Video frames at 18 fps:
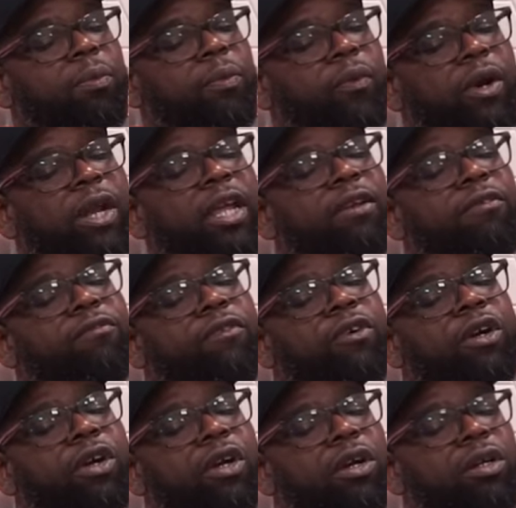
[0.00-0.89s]
praying
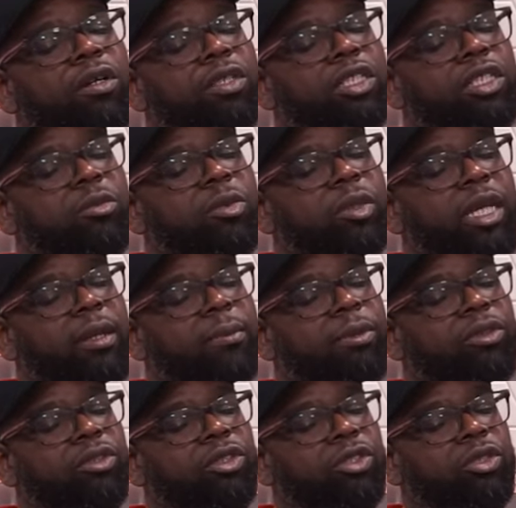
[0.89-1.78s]
for her to be
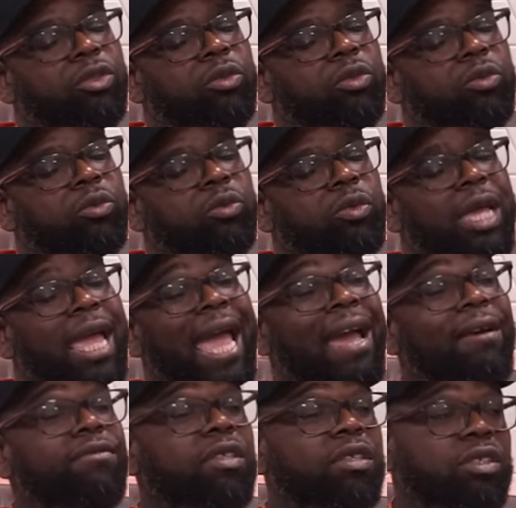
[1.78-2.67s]
able to
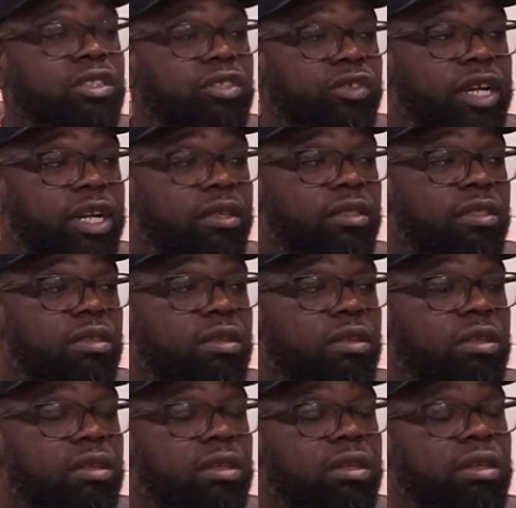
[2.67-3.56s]
have the strength
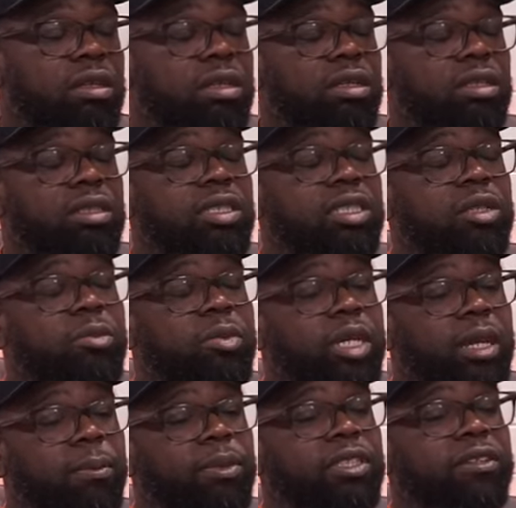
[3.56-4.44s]
mm-hmm. to
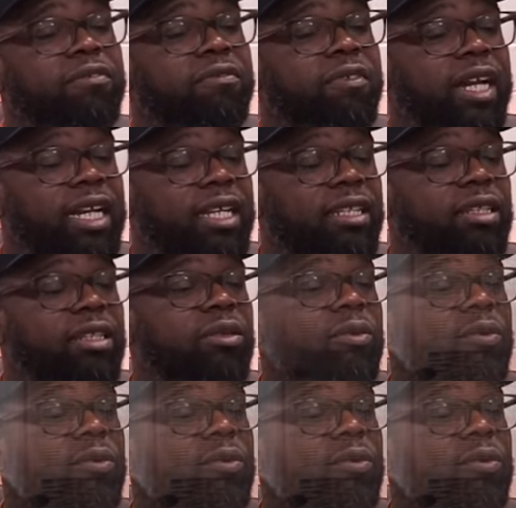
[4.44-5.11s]
be able to fight